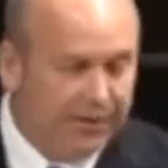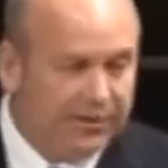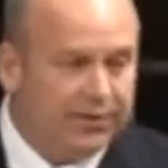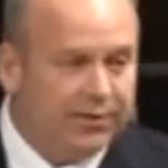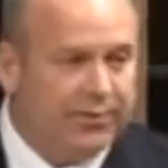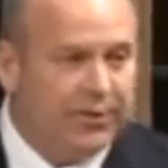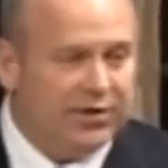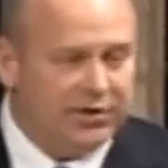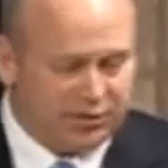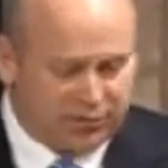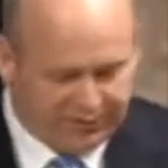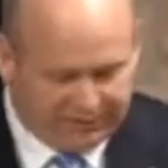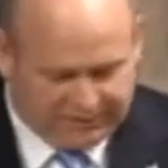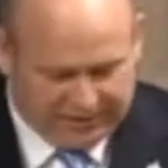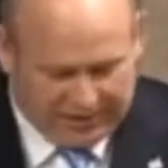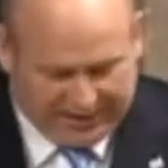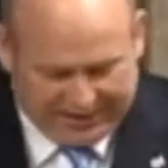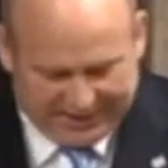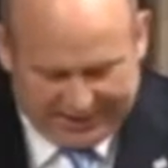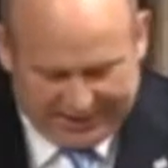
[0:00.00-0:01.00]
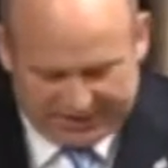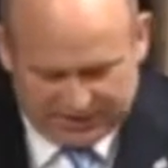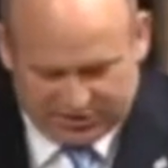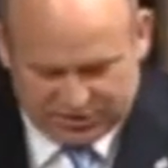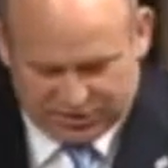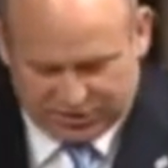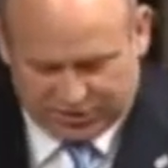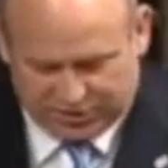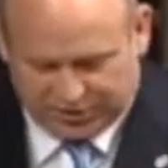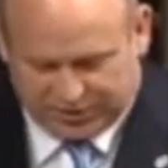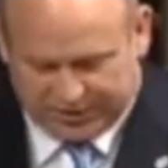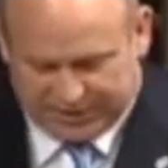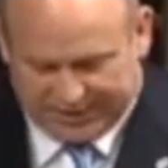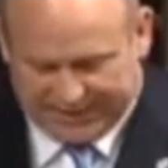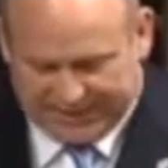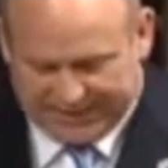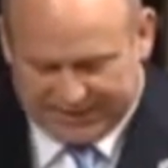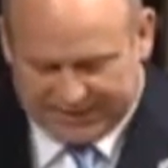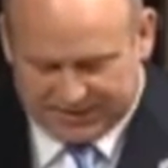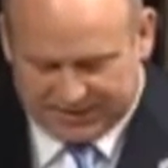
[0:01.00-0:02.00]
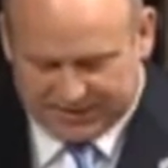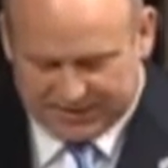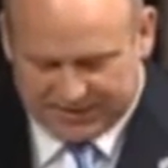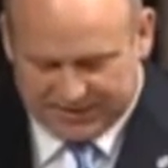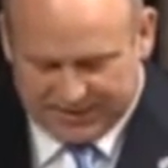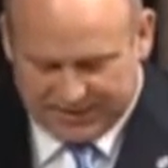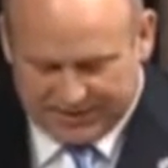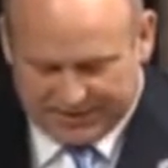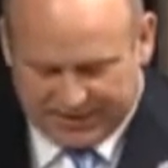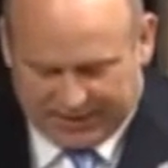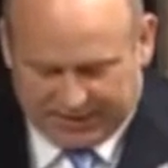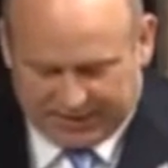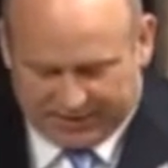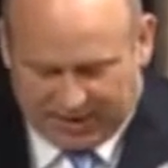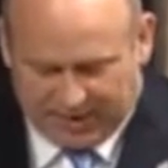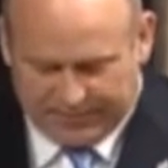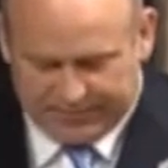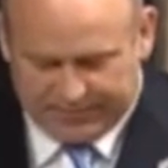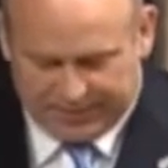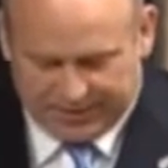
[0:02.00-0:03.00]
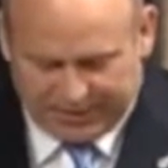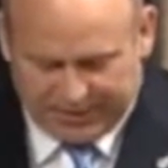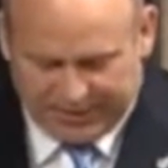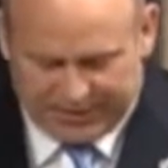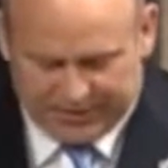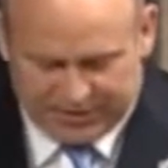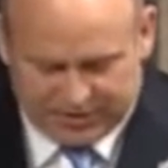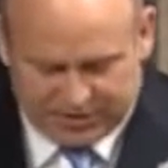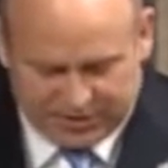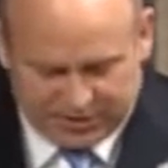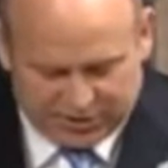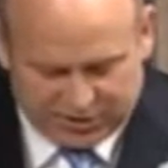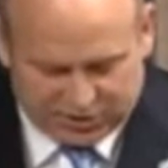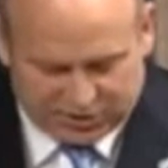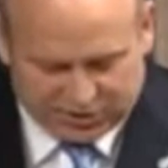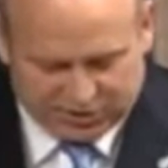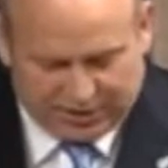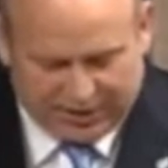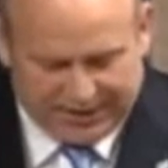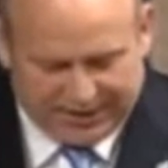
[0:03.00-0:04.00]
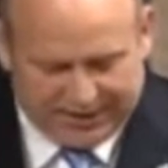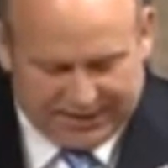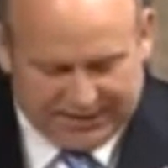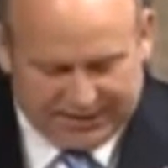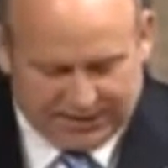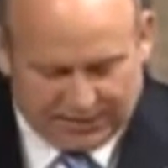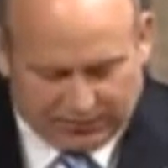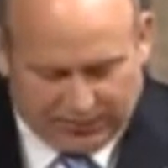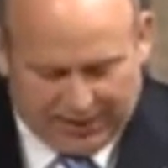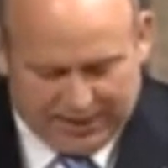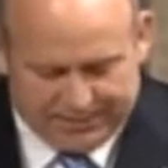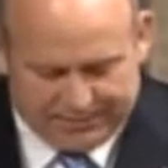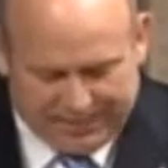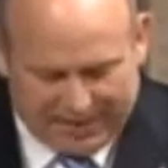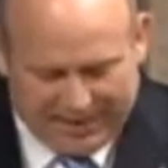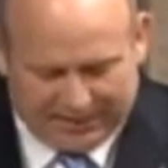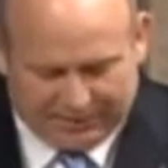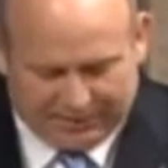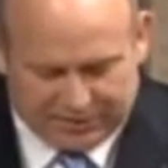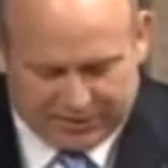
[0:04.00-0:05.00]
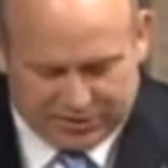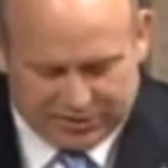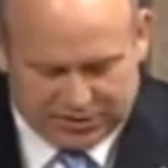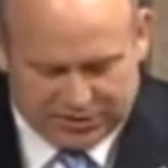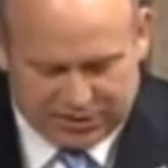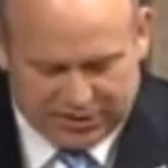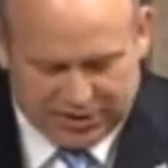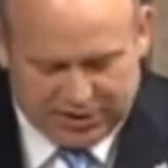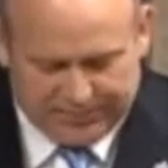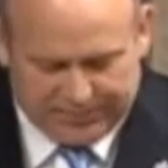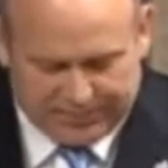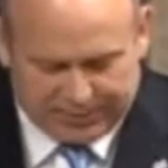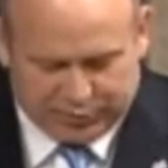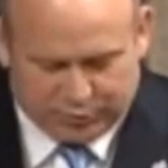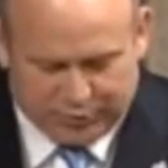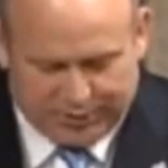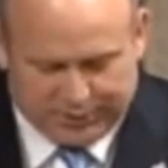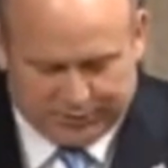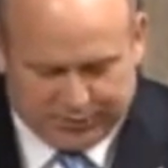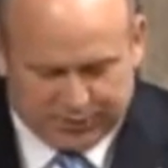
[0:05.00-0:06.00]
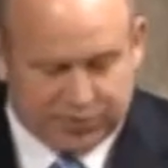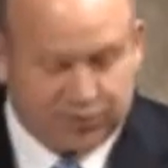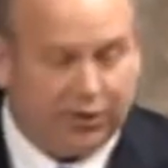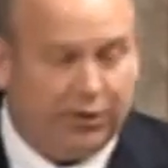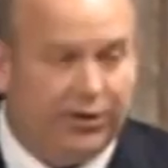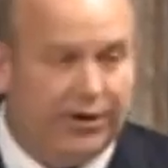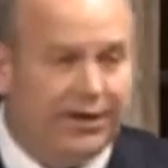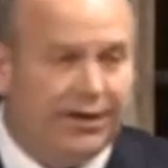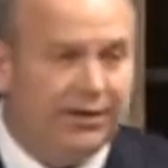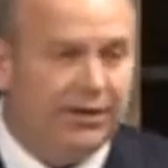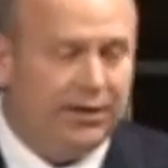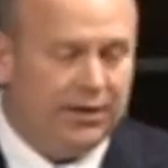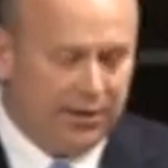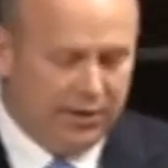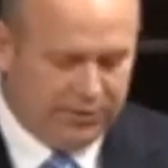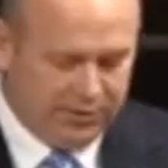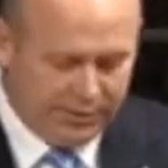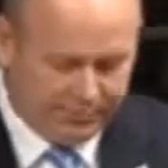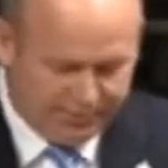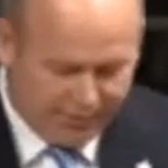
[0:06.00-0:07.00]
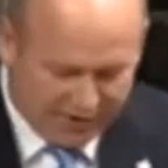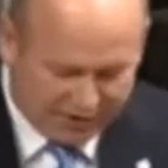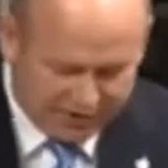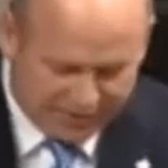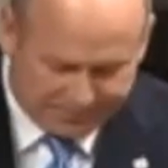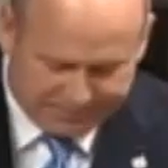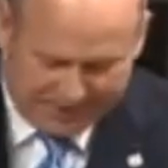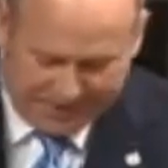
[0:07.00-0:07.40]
The Minister of Finance assured Canadians that our government is striking the right balance between returning to budget